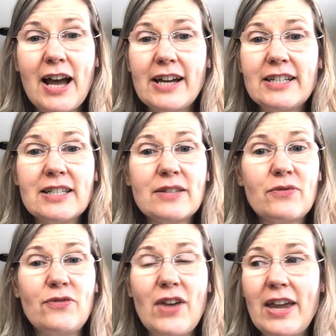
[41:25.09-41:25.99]
i just
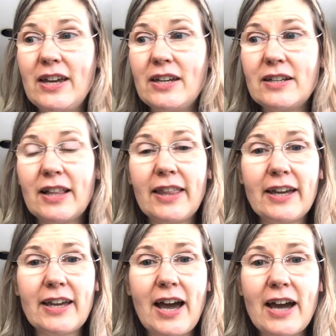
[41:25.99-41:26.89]
fade
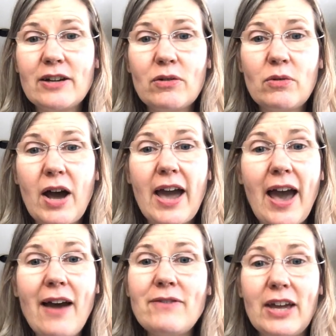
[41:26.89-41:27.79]
like i don't i
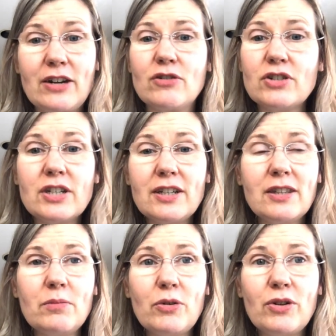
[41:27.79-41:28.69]
have energy in
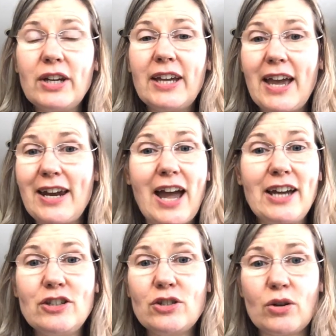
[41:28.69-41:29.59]
the morning and
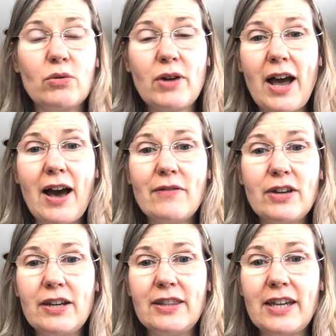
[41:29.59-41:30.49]
i don't have
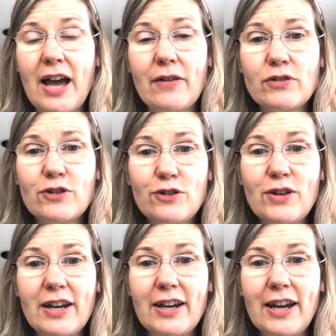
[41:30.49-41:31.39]
it in the afternoon
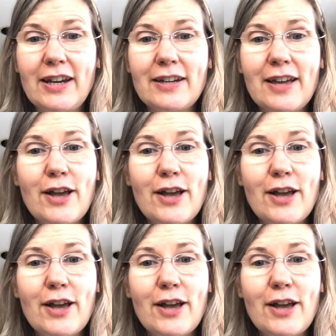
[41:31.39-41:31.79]
at night